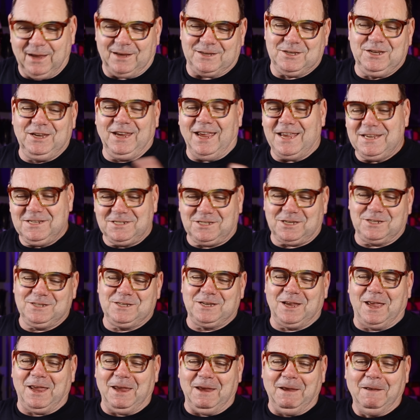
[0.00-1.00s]
but
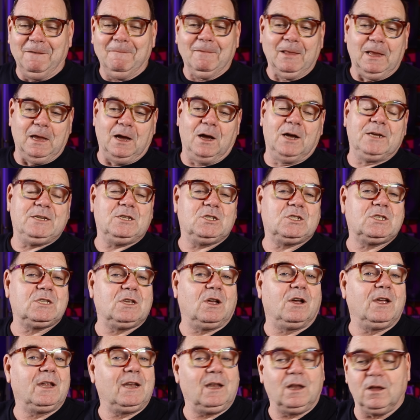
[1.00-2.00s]
yesterday I just
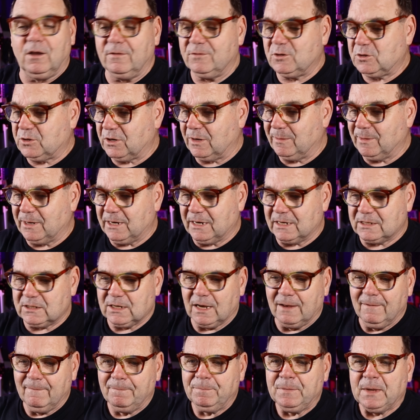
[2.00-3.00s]
started live streaming this.
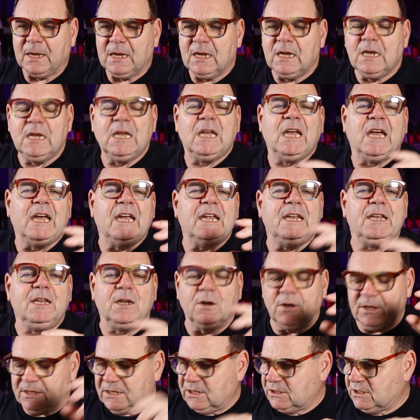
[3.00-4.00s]
At
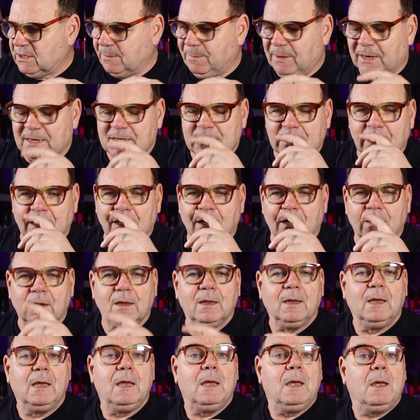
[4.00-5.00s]
night it's a bit dark,
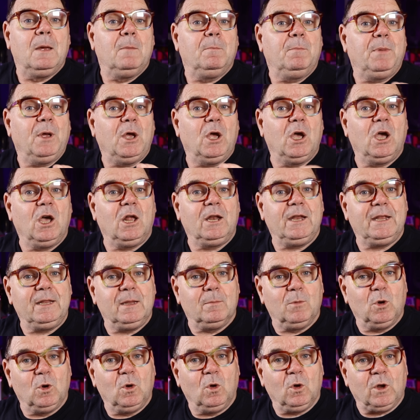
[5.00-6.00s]
but early in
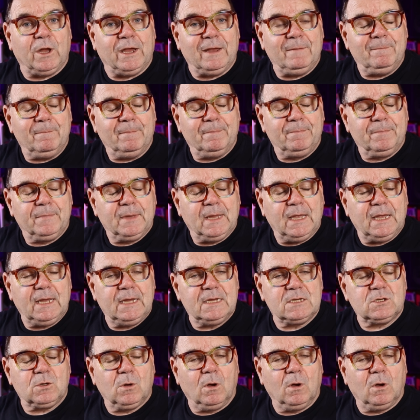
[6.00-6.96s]
the morning it's